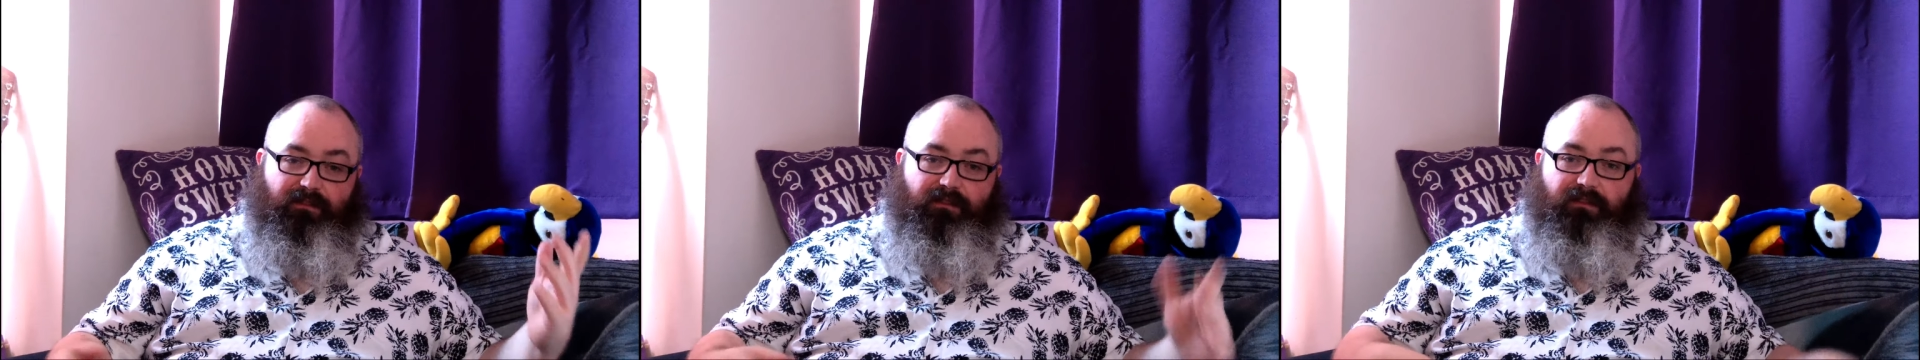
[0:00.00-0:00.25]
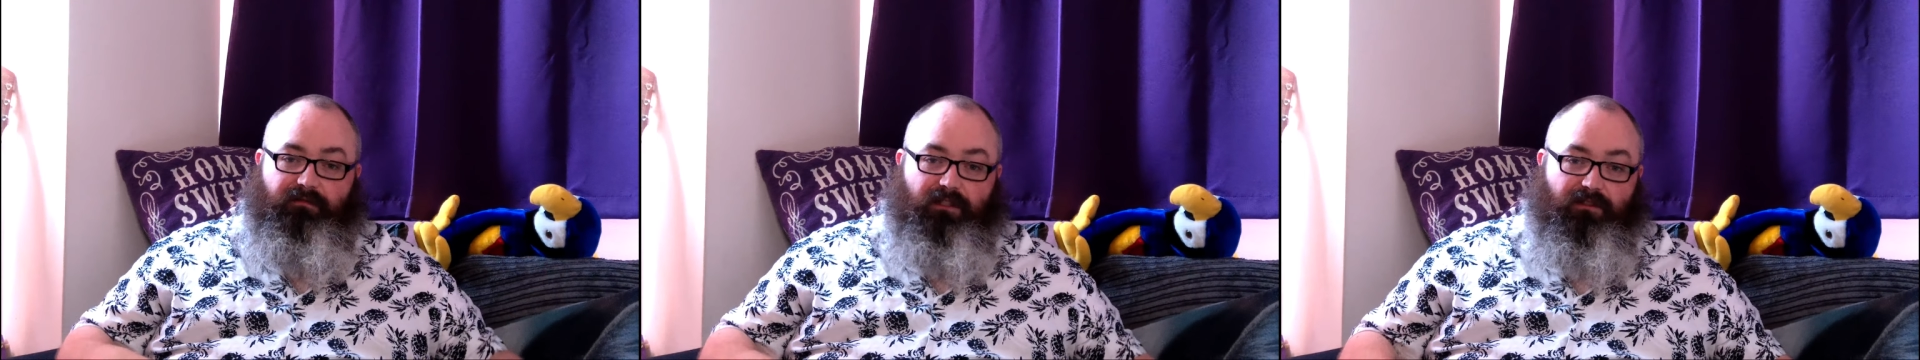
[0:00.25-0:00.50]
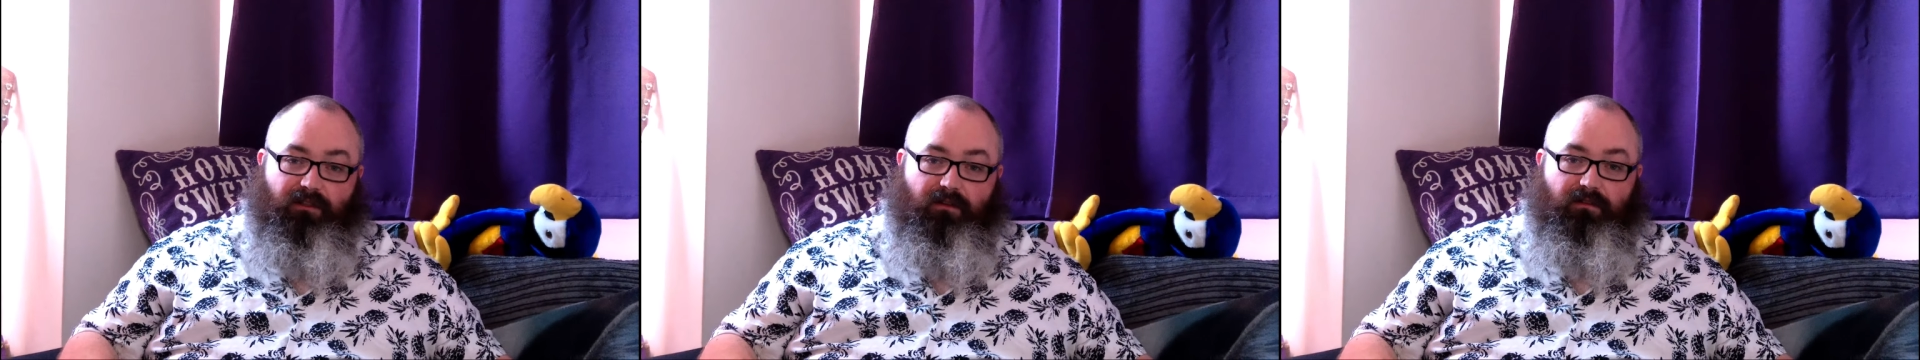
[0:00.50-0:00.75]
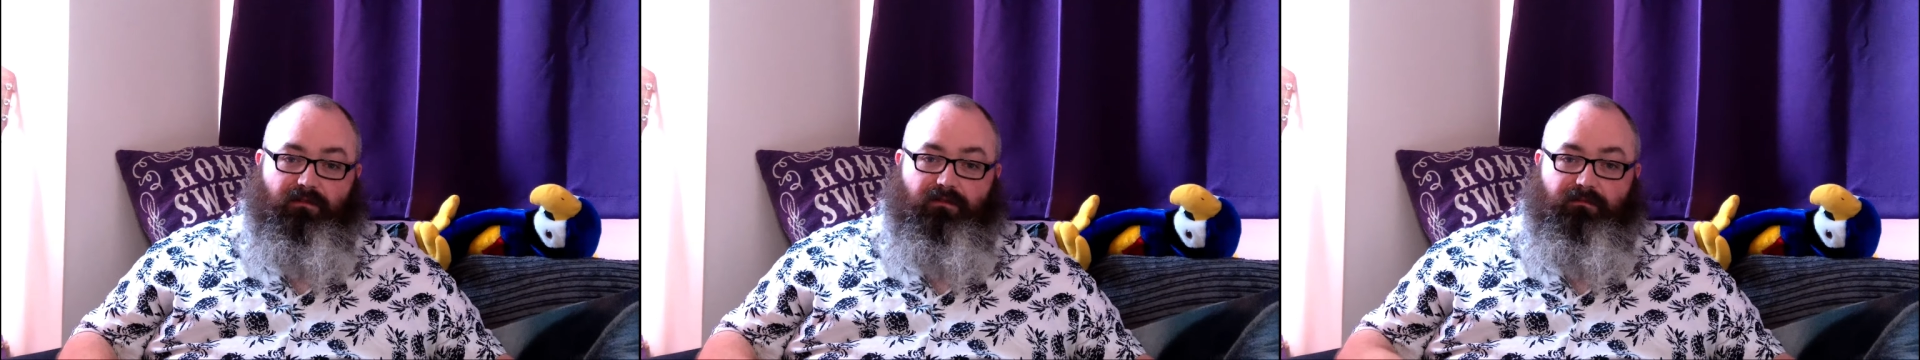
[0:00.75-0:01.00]
TV
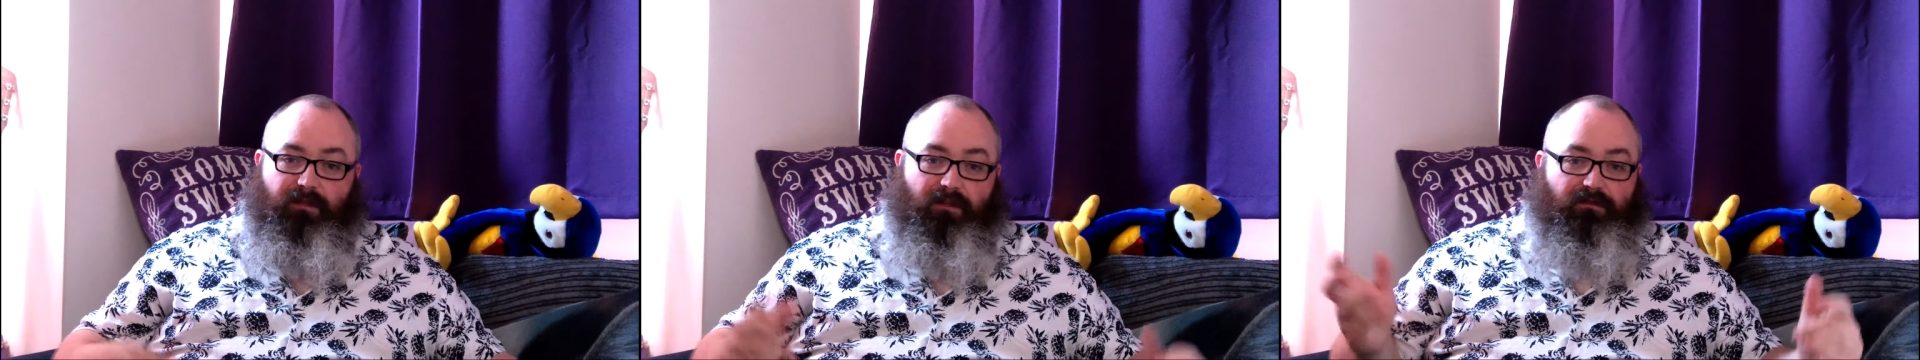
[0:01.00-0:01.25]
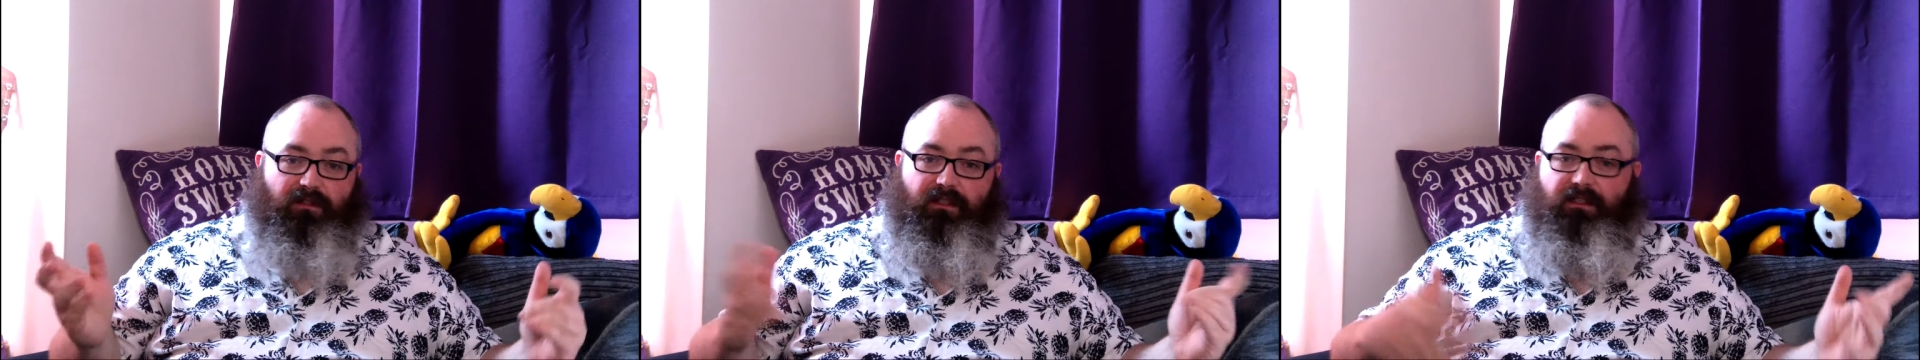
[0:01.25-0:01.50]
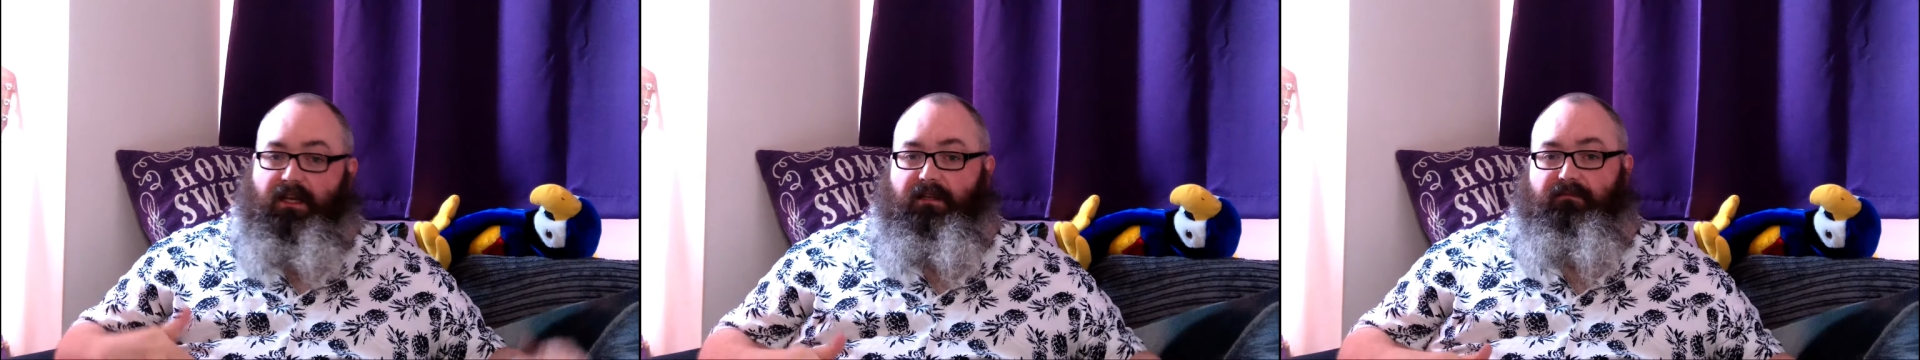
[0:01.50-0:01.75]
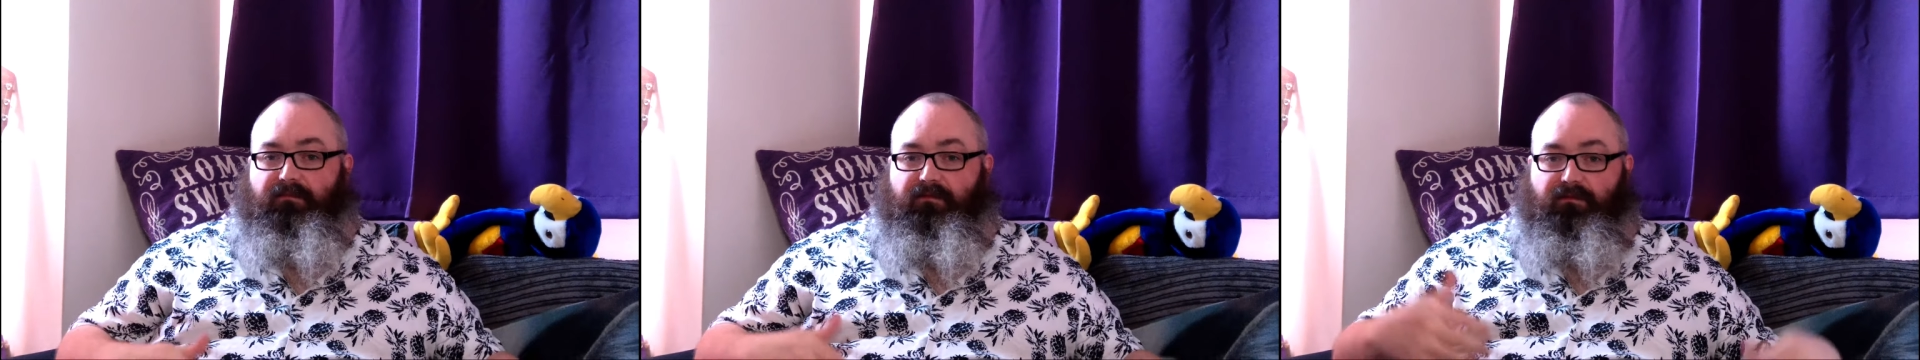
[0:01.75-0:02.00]
shows, music,
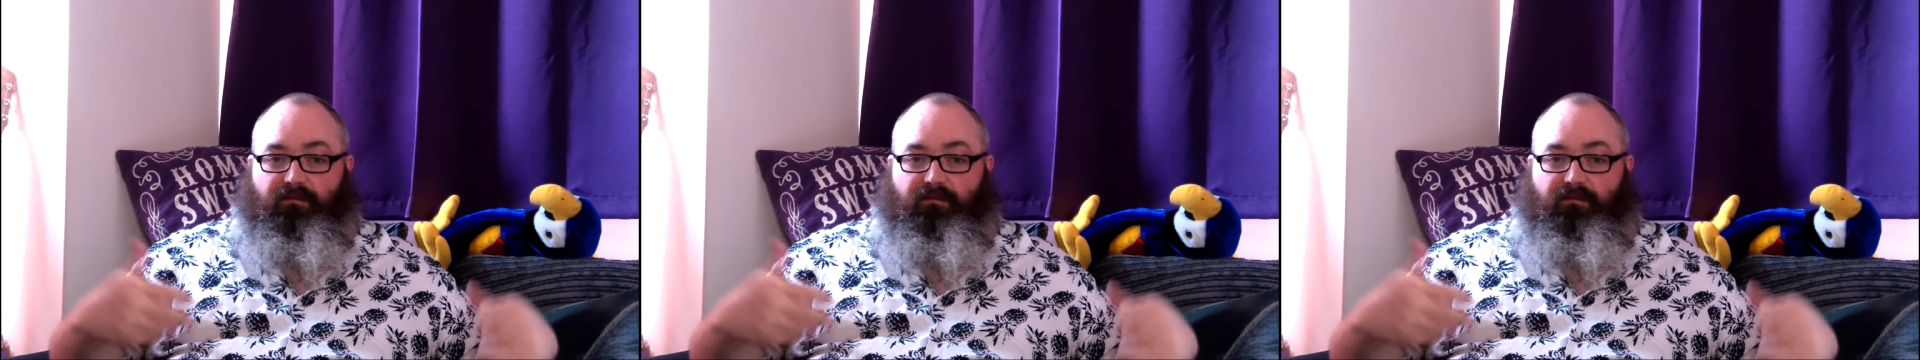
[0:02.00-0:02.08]
games,